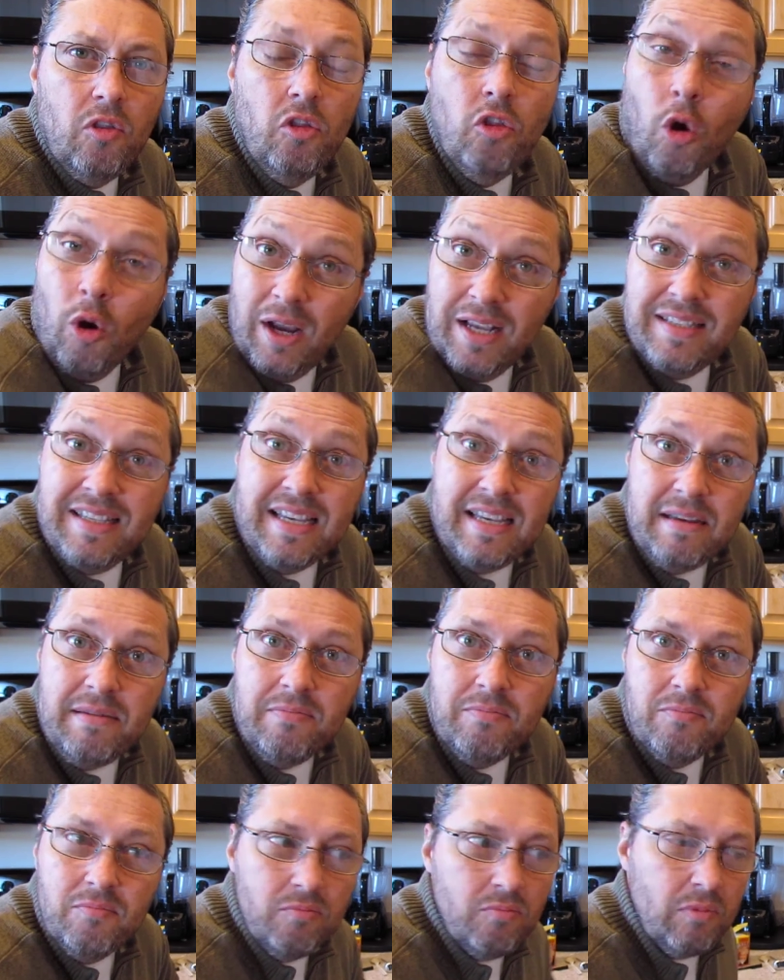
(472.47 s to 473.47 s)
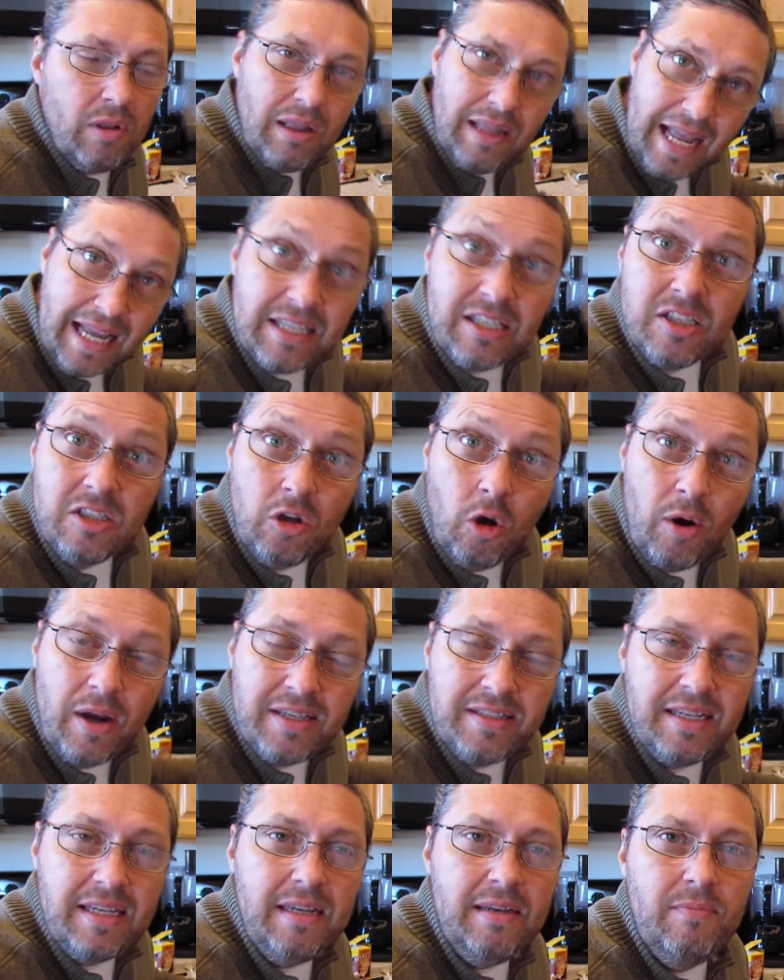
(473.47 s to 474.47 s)
Noisy, less
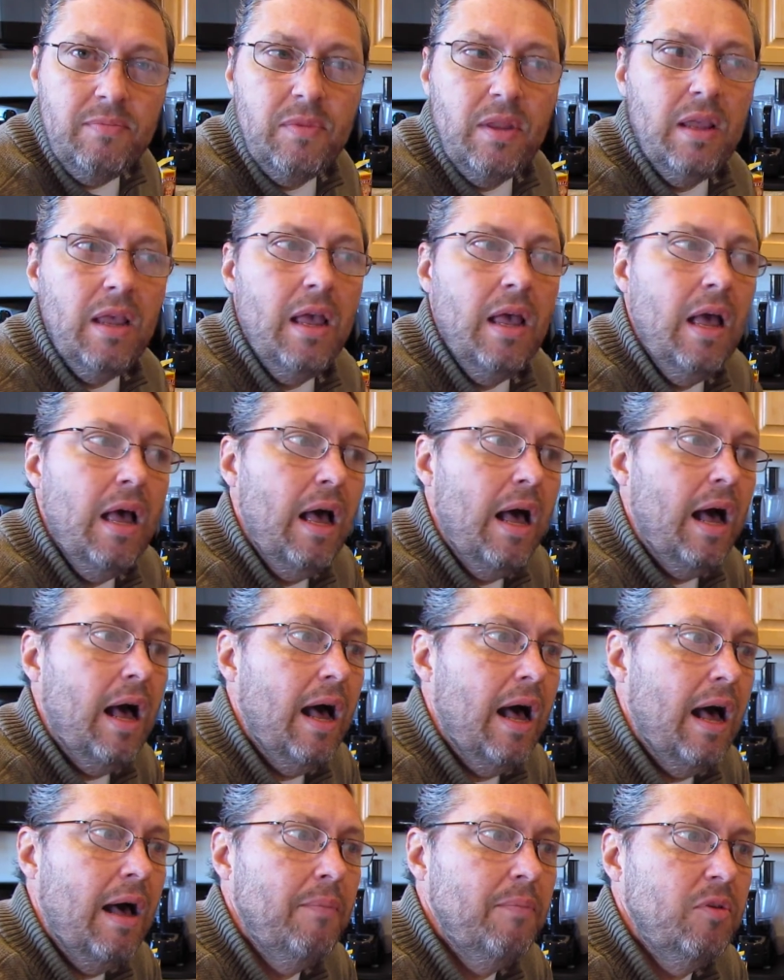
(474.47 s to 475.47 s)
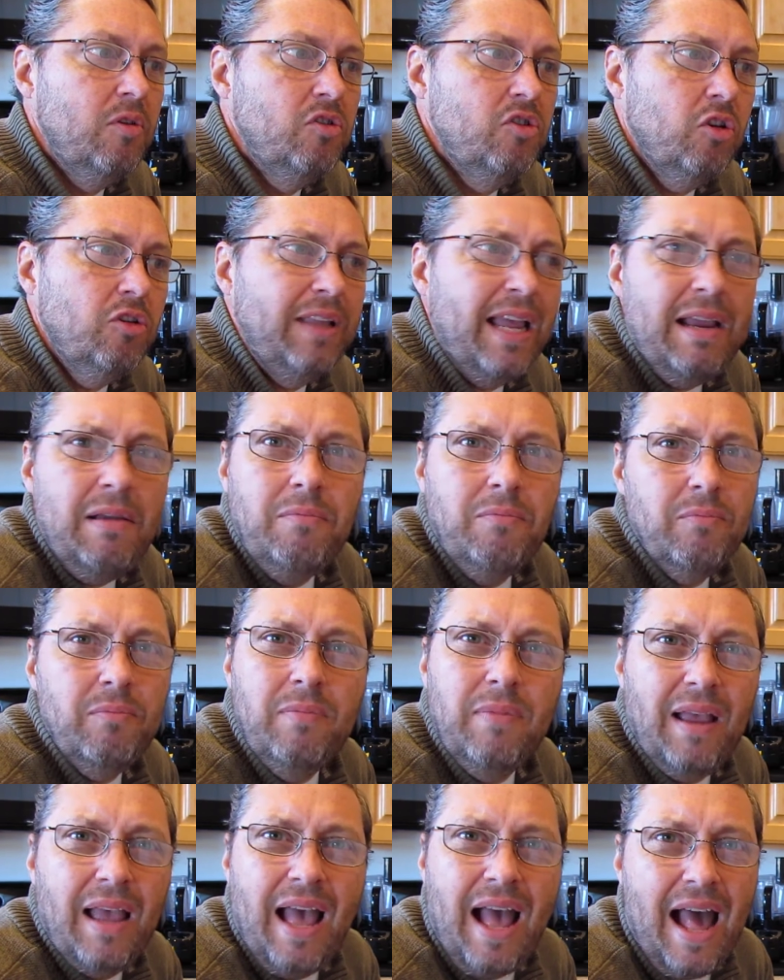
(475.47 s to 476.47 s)
noisy. So
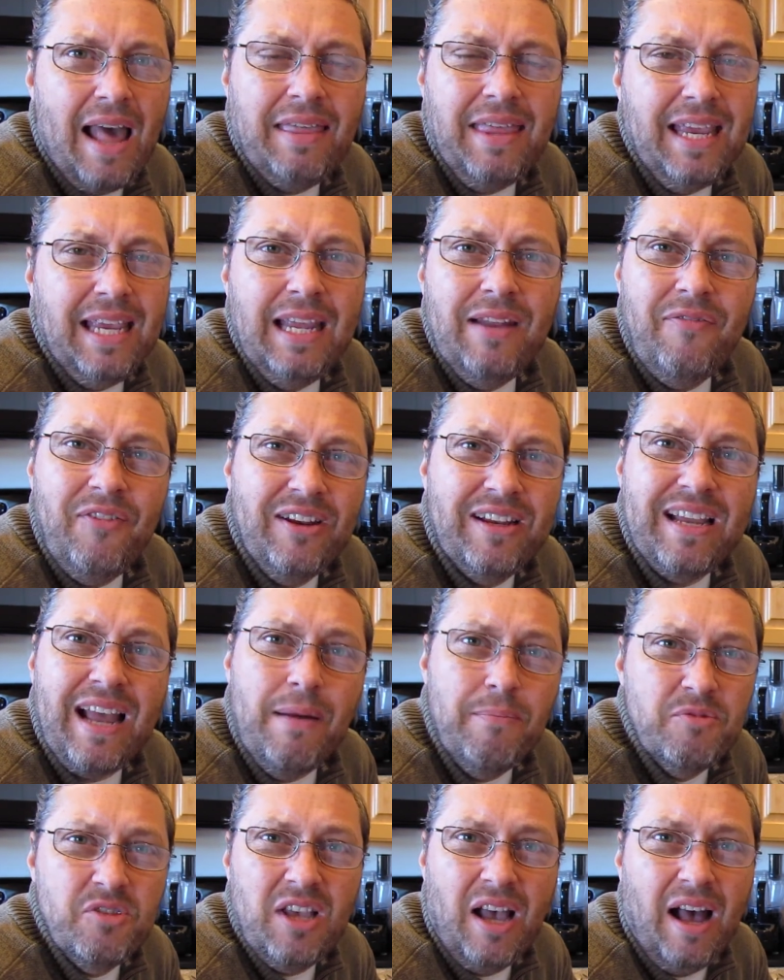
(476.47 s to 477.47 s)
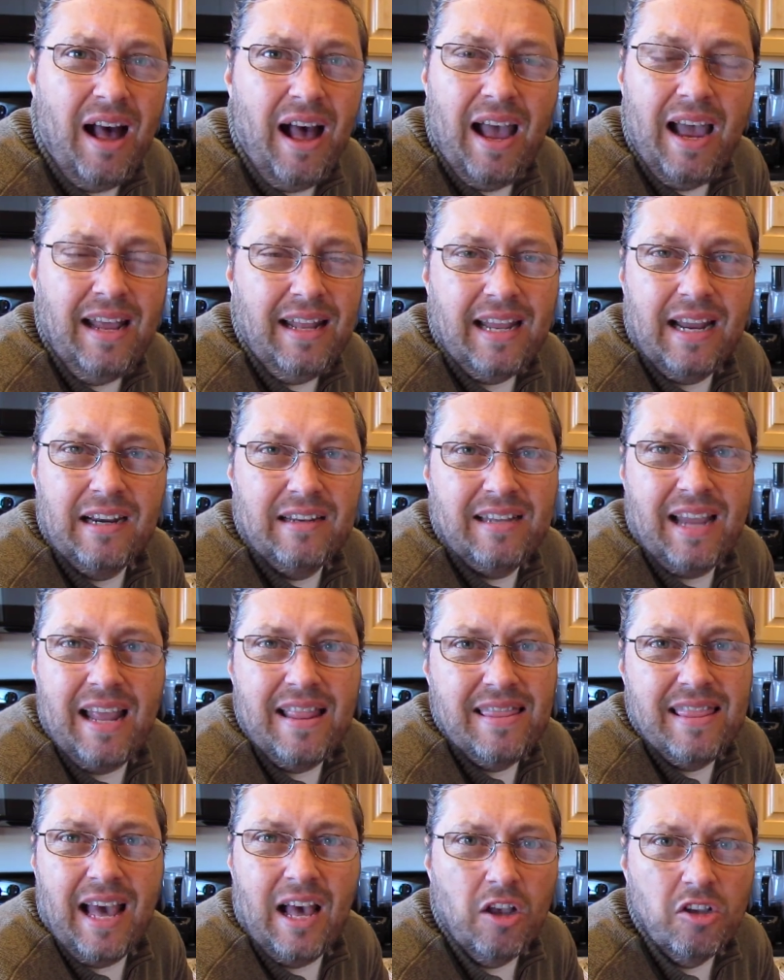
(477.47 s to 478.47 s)
I think if it comes high, they're
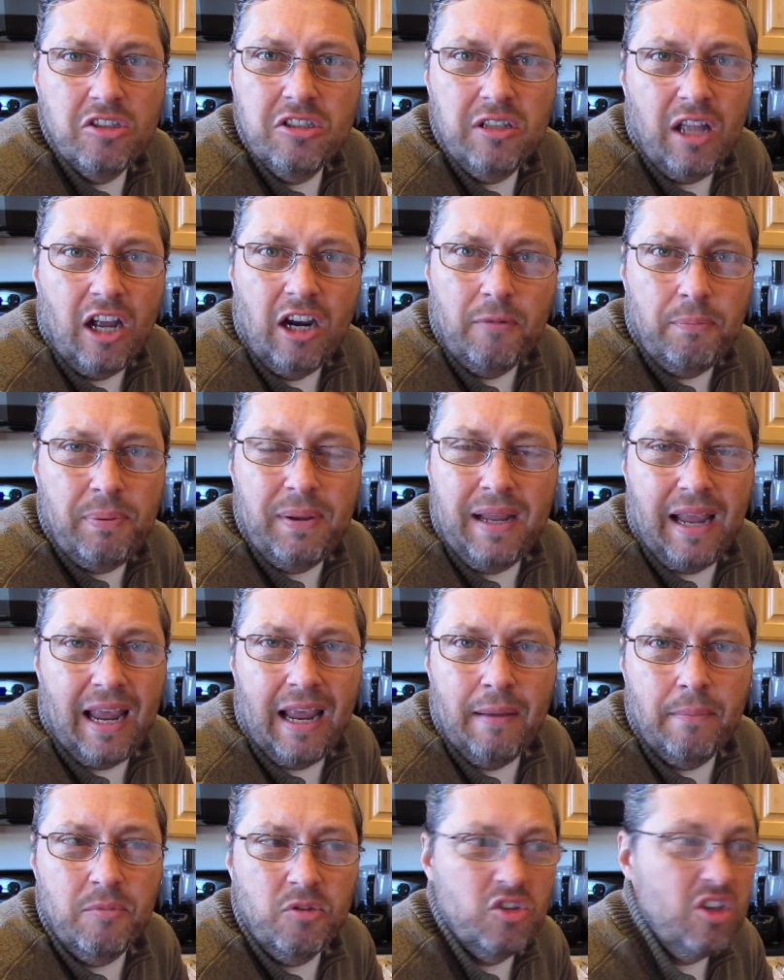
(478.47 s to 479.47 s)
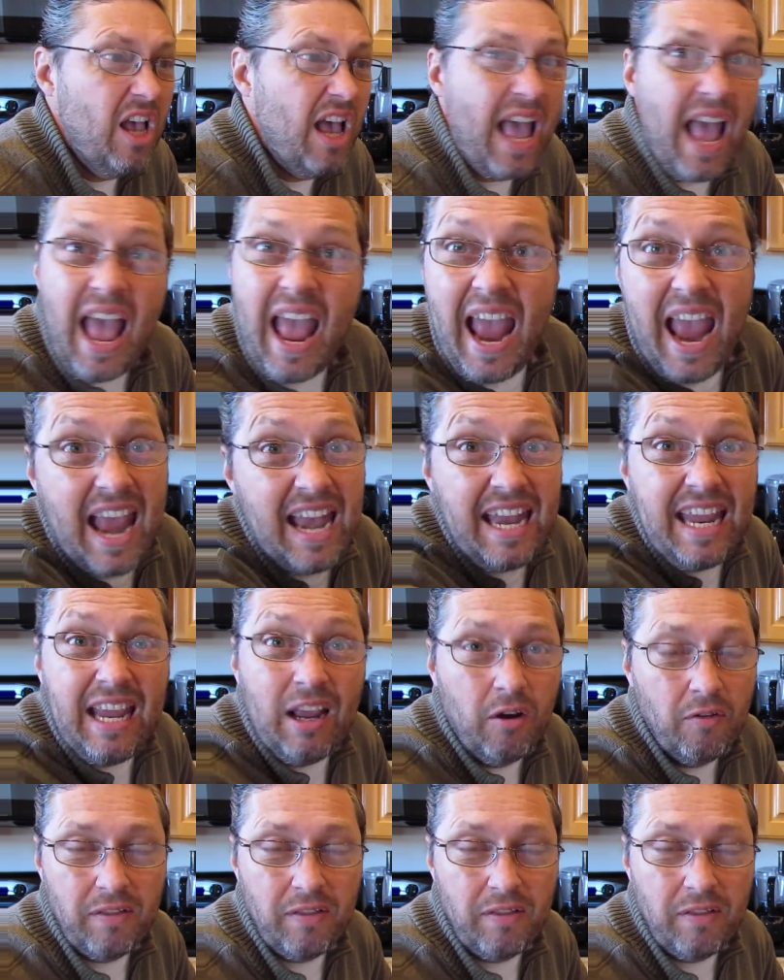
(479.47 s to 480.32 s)
10,000 RPMs. Any of